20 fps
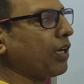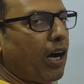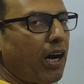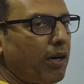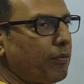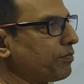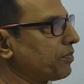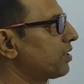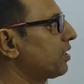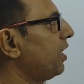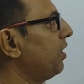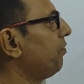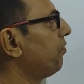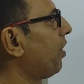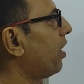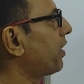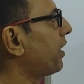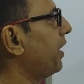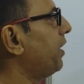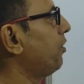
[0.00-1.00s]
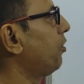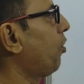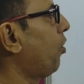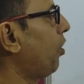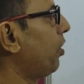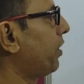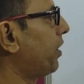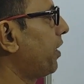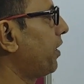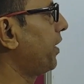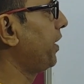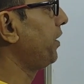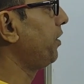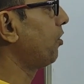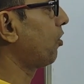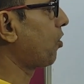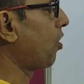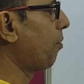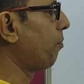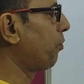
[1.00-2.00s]
terms: invertendo,
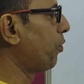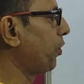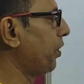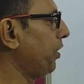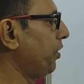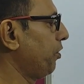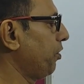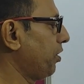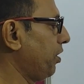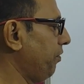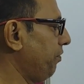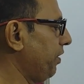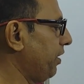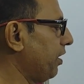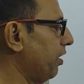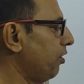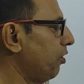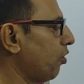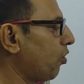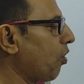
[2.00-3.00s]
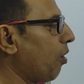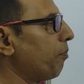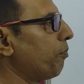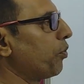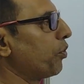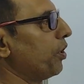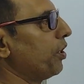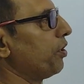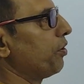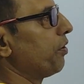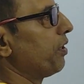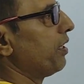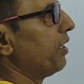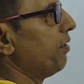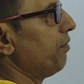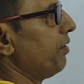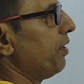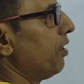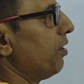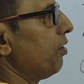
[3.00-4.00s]
alternando, componendo, dividendo, componendo and
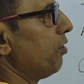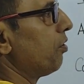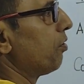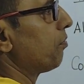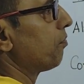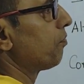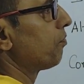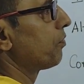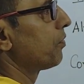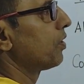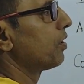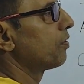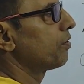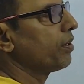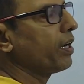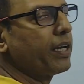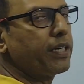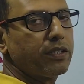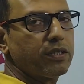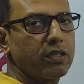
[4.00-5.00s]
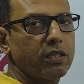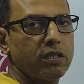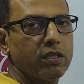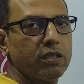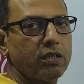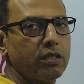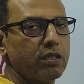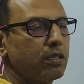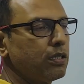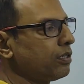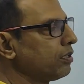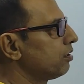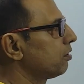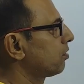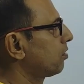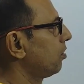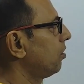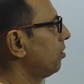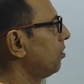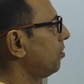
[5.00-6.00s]
dividendo, right?
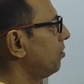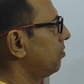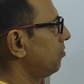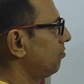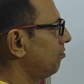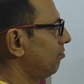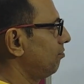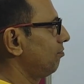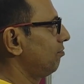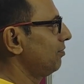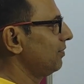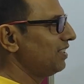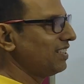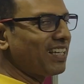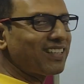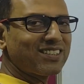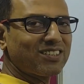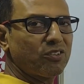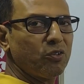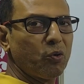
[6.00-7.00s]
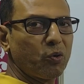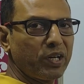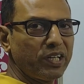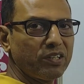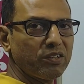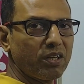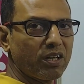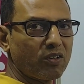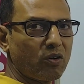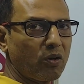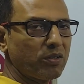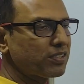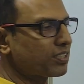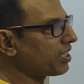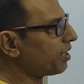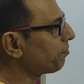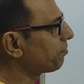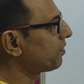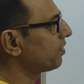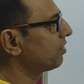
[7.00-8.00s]
So just look into the
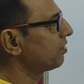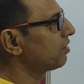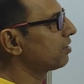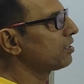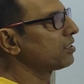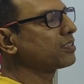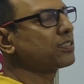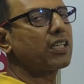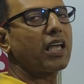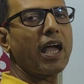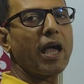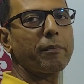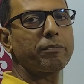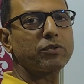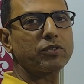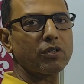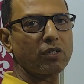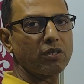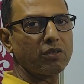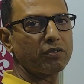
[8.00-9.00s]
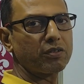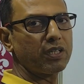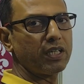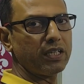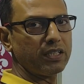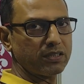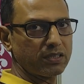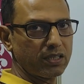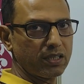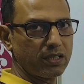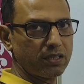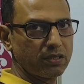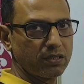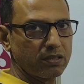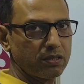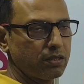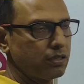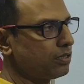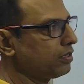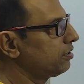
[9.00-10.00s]
concept. This is absolutely easy.
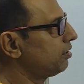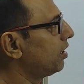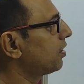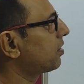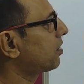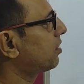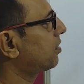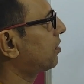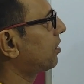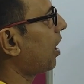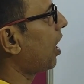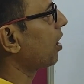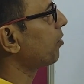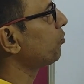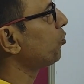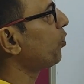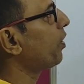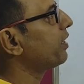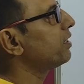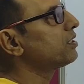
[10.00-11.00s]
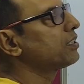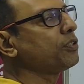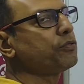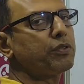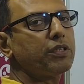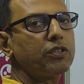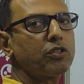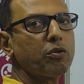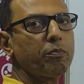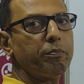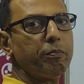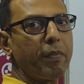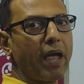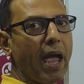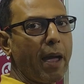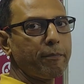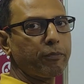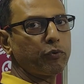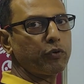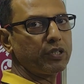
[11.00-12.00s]
Just term wise you need to
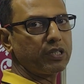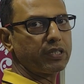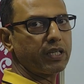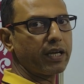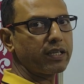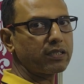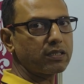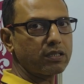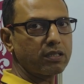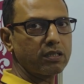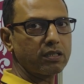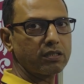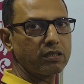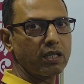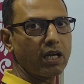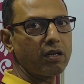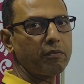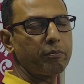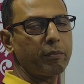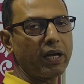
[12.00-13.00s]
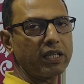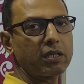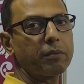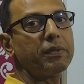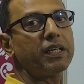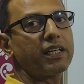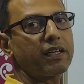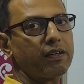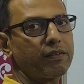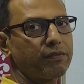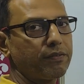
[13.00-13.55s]
map with the mathematical